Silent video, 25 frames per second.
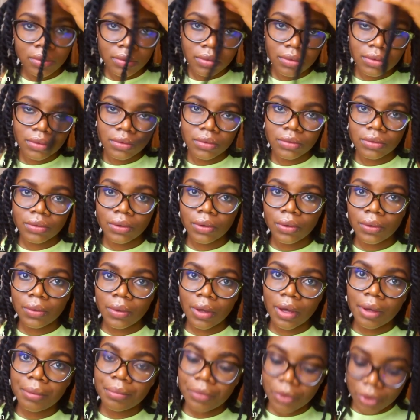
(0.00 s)

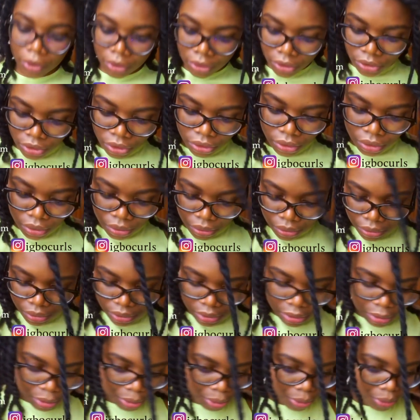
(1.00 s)
So I'm going to
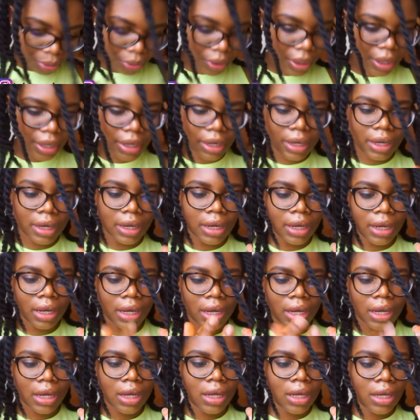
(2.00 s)
spray
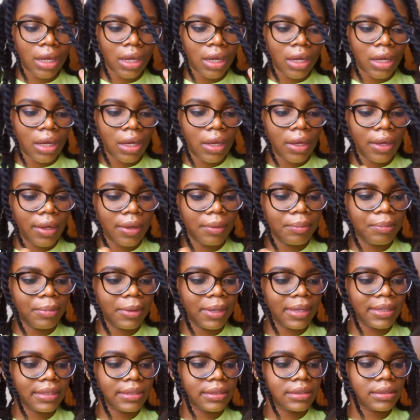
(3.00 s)
a
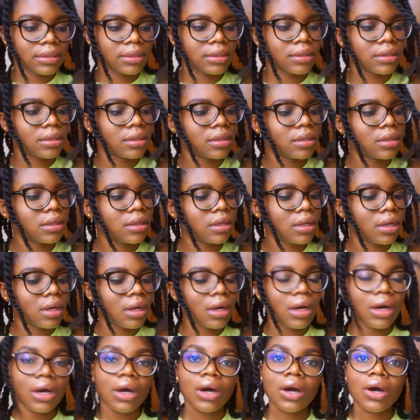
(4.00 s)
bit
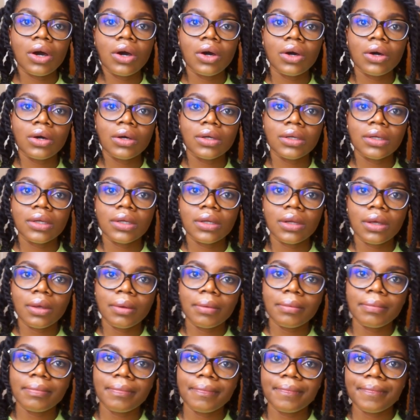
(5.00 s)
on
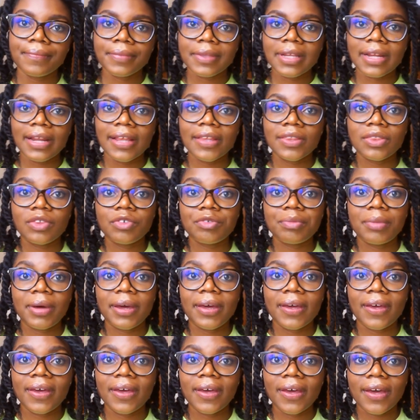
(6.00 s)
the length of my
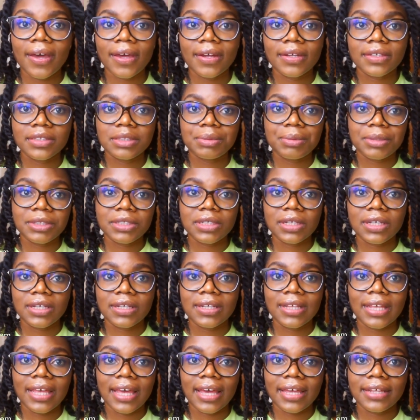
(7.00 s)
hair and especially
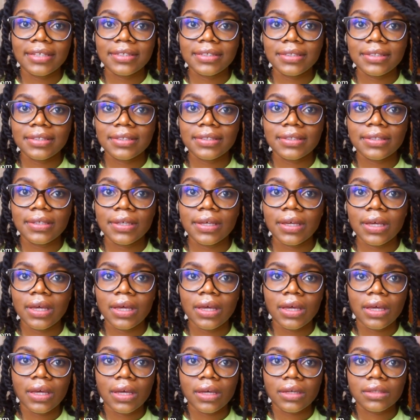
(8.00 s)
the ends.
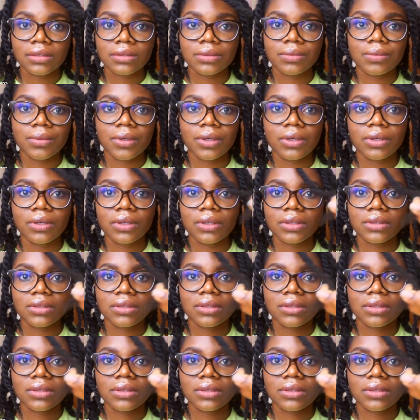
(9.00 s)
As well, you can